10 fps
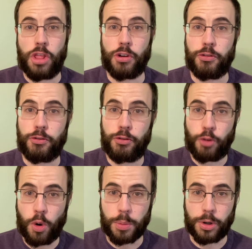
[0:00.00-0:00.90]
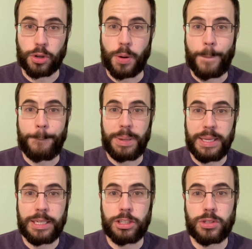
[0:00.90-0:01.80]
The former
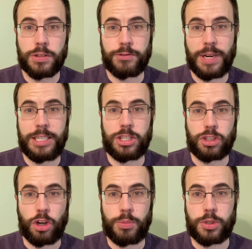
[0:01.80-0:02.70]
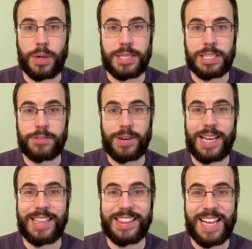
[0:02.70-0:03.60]
pings your defined scope to identify
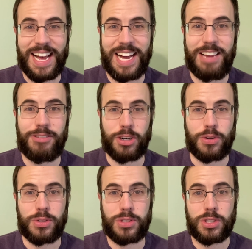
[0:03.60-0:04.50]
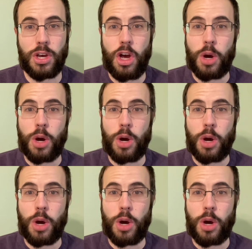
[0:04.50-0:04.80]
live hosts,